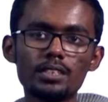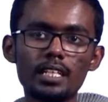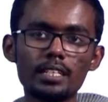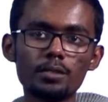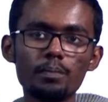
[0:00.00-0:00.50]

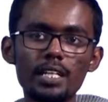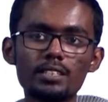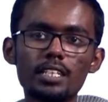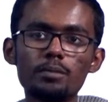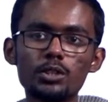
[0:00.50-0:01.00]
then it means
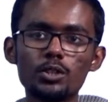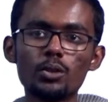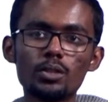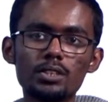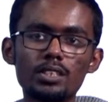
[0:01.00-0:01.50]
the admission
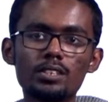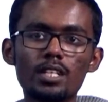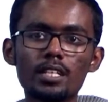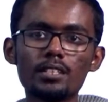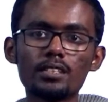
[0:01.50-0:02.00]
notice does
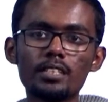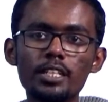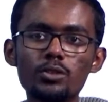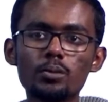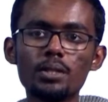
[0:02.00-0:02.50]
not
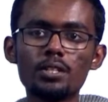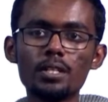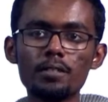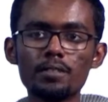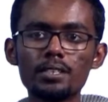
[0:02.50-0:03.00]
need to be
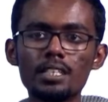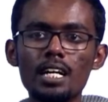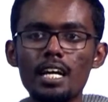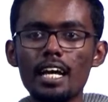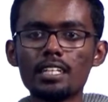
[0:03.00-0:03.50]

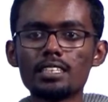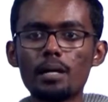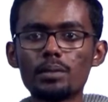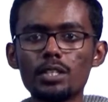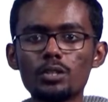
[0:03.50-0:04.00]
delivered and the
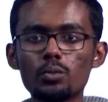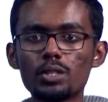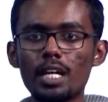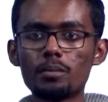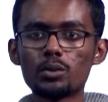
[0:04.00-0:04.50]
applicant will
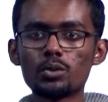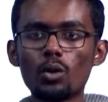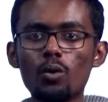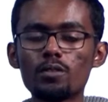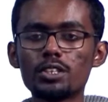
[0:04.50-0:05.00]
come to the
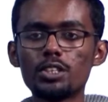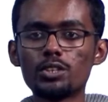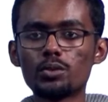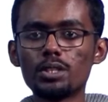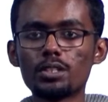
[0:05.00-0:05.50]

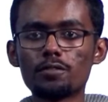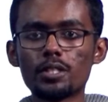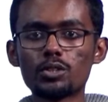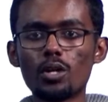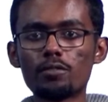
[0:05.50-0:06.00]
Overseas Student
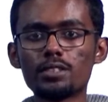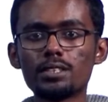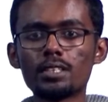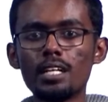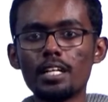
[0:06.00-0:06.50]
Affairs
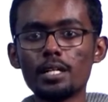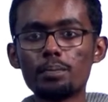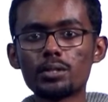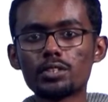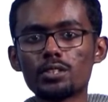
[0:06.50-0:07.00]
Office in
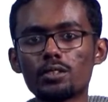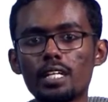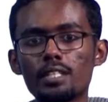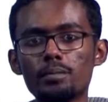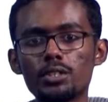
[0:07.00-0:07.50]
person to
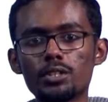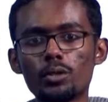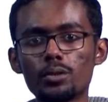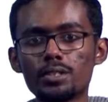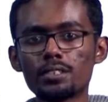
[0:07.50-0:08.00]
get admission
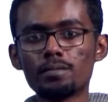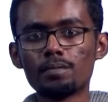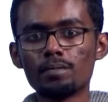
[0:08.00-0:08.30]
notice.